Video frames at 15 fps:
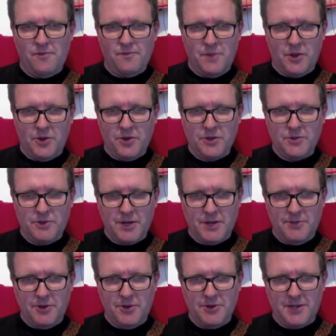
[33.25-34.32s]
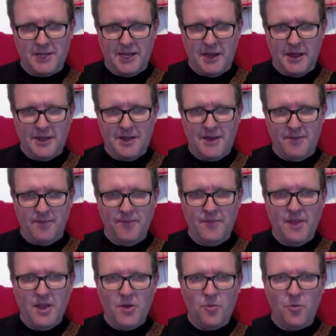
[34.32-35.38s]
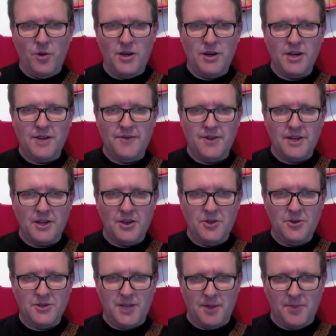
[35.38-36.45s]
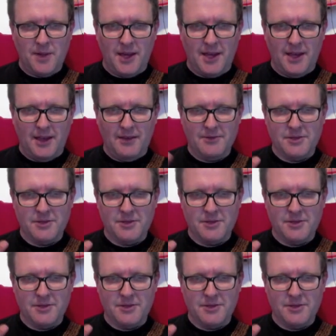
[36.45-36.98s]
because we're going to be using our thumb, we're not even going to use our pinky.